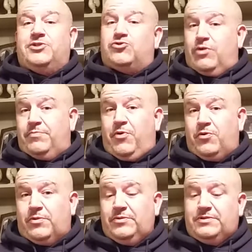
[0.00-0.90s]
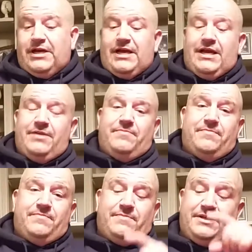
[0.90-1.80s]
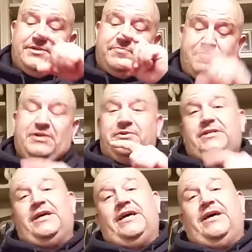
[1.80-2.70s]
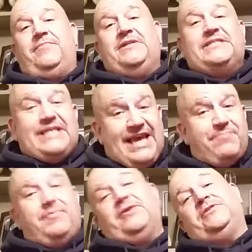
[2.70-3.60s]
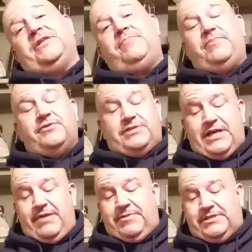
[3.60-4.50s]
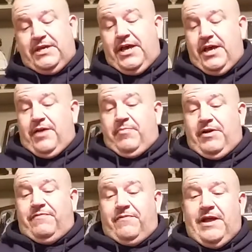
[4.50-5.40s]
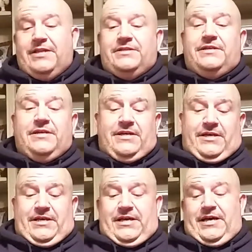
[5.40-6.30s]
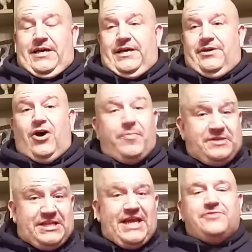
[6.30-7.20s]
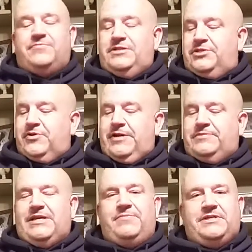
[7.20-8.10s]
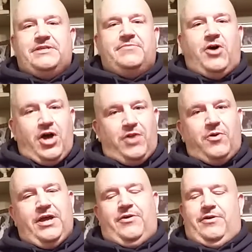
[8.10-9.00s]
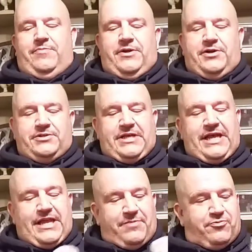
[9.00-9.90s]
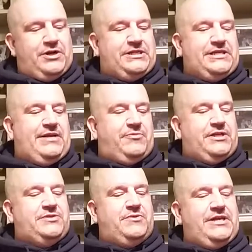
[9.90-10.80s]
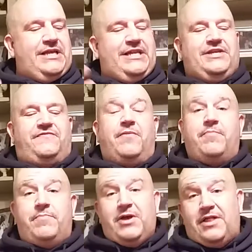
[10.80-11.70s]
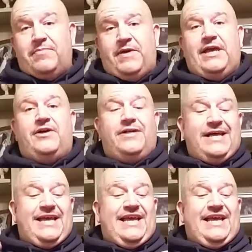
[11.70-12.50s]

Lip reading: It is drunk pokeroo time. It is beer time. It is again beer Saint beer time, as my friend Hoppy Stash from Instagram sent me some Ottawa area beers, and I'm pretty excited about this one. It is from Beyond the Pale.